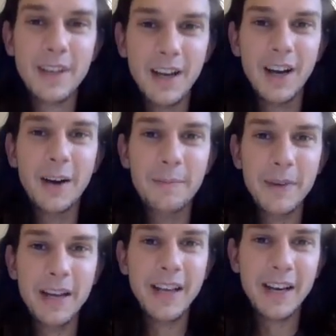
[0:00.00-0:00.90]

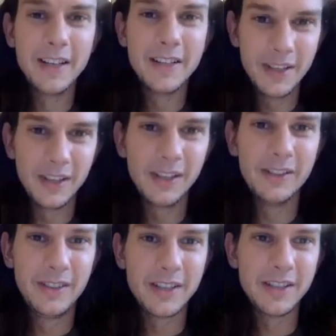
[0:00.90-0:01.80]
And yet it still
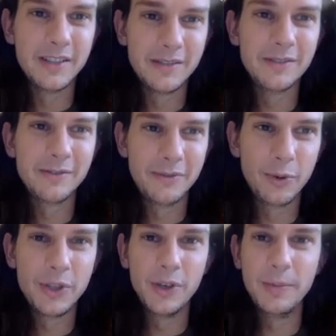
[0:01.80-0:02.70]
doesn't
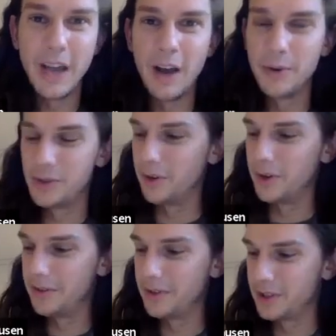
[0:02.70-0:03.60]
force you to be
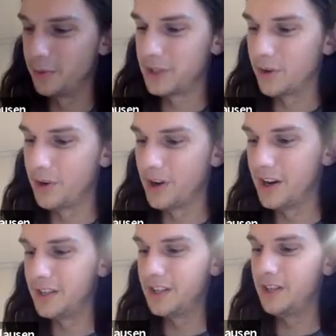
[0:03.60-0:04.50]
Hausdorff. So what's going
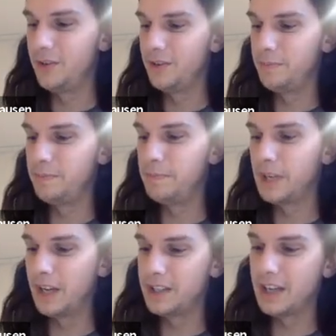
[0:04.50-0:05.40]
on is that
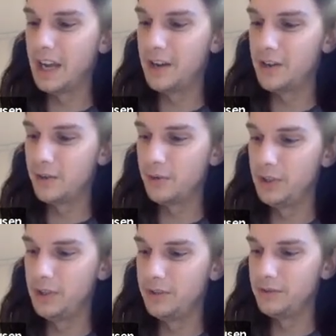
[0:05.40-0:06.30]
because again, you're
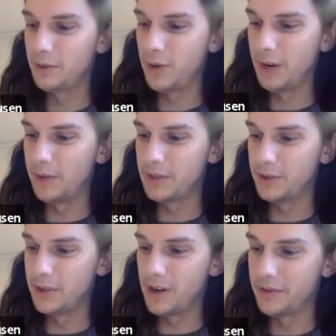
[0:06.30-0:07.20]
only requiring what's
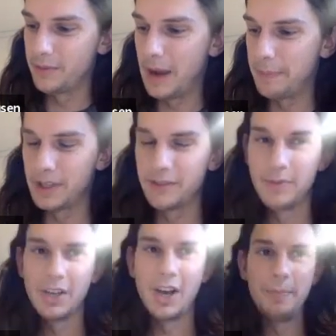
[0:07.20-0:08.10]
going on for mappings from
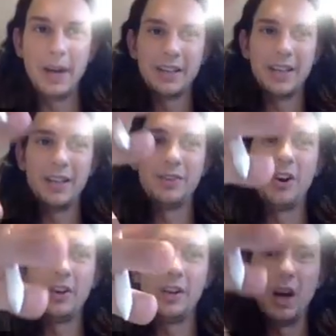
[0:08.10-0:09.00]
a compact set, you're
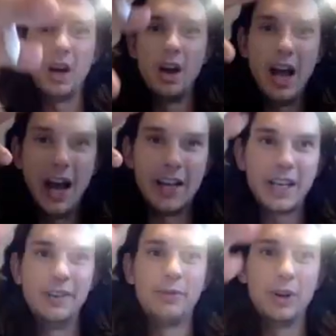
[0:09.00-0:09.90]
already
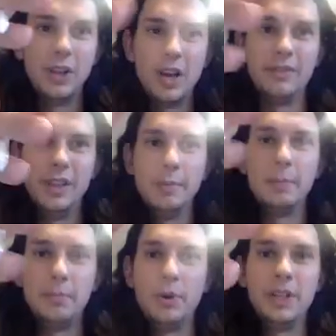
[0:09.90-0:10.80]
asking for a lot of
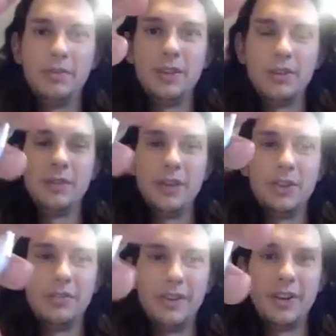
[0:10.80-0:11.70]
limit points of your
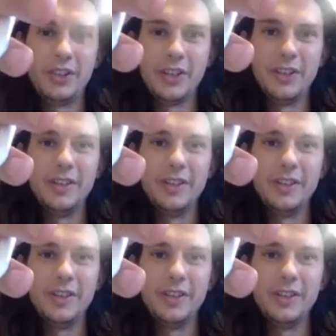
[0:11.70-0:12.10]
original function.